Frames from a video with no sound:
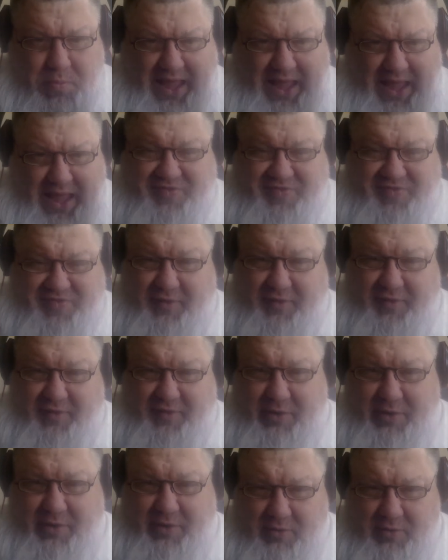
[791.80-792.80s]

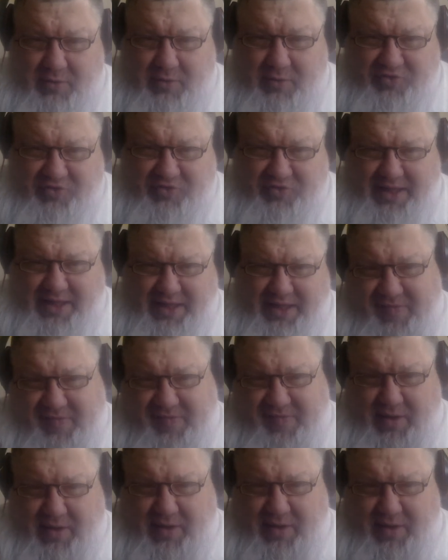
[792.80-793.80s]
exterior
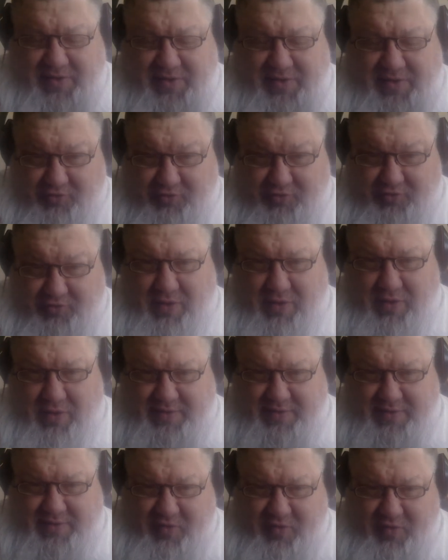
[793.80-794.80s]
shots of their
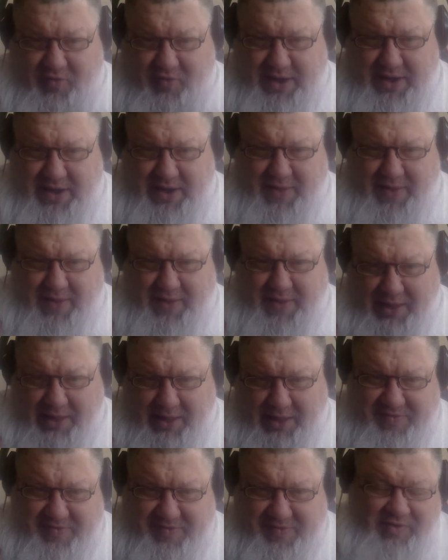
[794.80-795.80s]
truck that's going down the
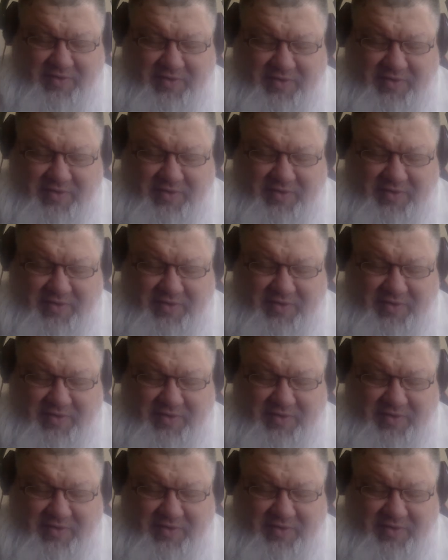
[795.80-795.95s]
highway and stuff.